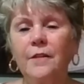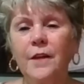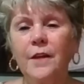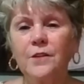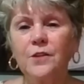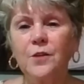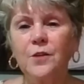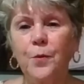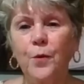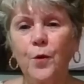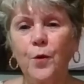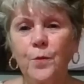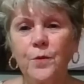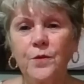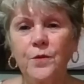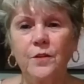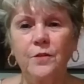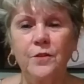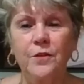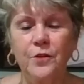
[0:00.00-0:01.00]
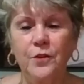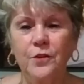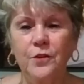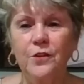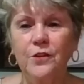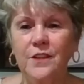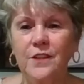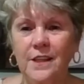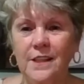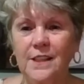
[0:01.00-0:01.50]
that's the purpose of the Good
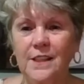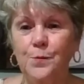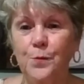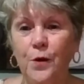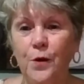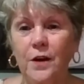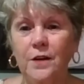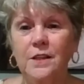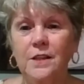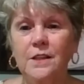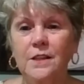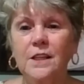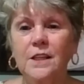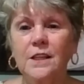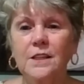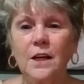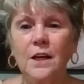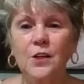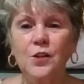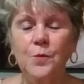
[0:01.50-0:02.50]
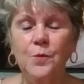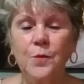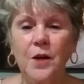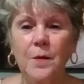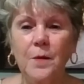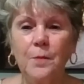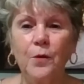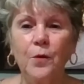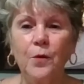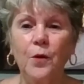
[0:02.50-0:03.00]
News Express is to touch
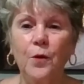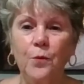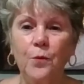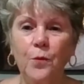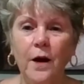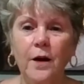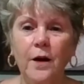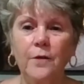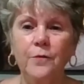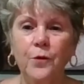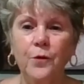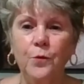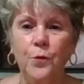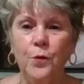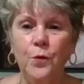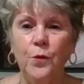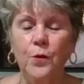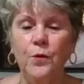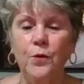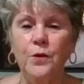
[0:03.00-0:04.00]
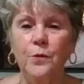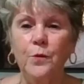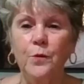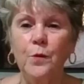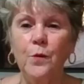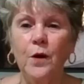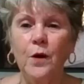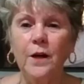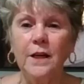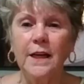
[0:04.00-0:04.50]
people around the world. And
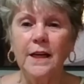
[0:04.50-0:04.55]
we want